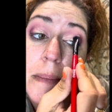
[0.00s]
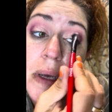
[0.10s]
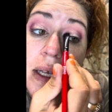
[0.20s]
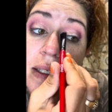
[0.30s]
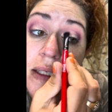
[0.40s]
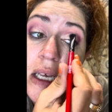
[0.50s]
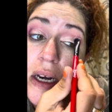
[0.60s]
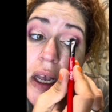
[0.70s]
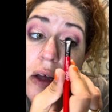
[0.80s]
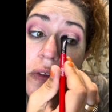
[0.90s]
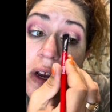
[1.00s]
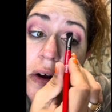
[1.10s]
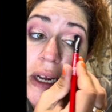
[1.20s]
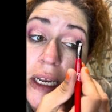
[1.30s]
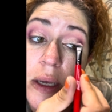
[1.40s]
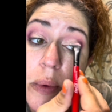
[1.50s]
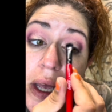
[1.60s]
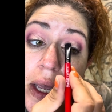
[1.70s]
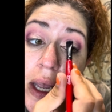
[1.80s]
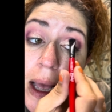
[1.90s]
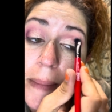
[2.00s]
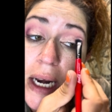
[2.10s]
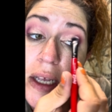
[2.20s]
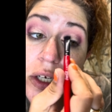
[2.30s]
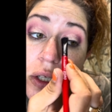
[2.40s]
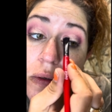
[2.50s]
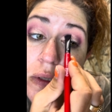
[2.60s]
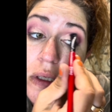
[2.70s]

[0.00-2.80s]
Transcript: because it's going to go there anyway. I mean, I could use